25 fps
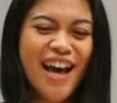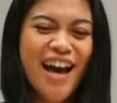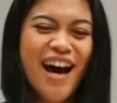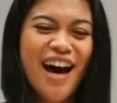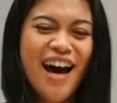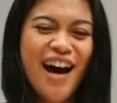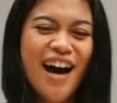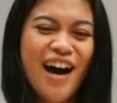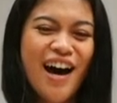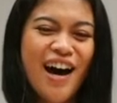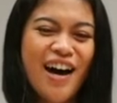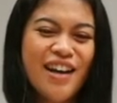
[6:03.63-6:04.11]

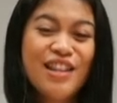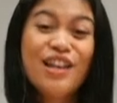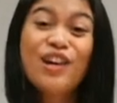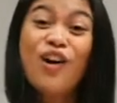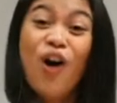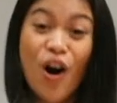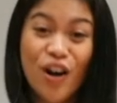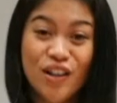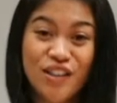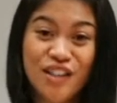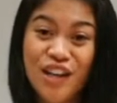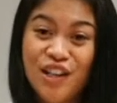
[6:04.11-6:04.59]
the
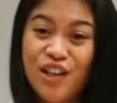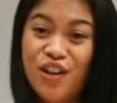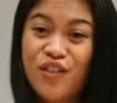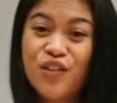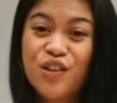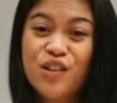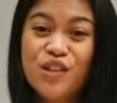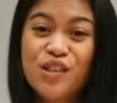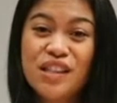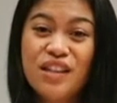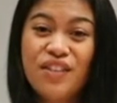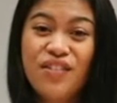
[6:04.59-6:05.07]
content of
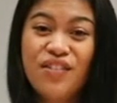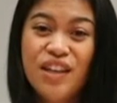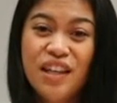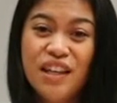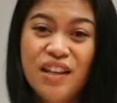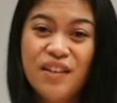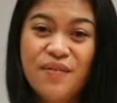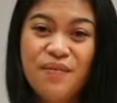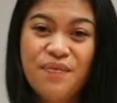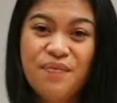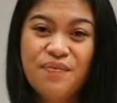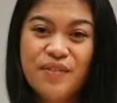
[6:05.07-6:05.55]
your
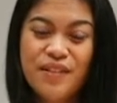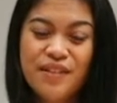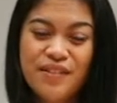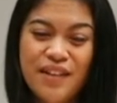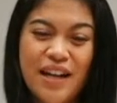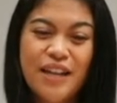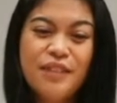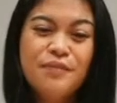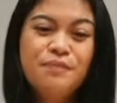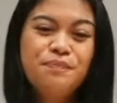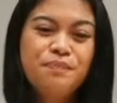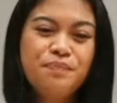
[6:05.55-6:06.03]
CV,
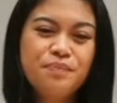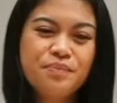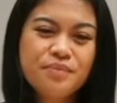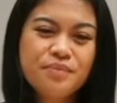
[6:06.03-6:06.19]
right?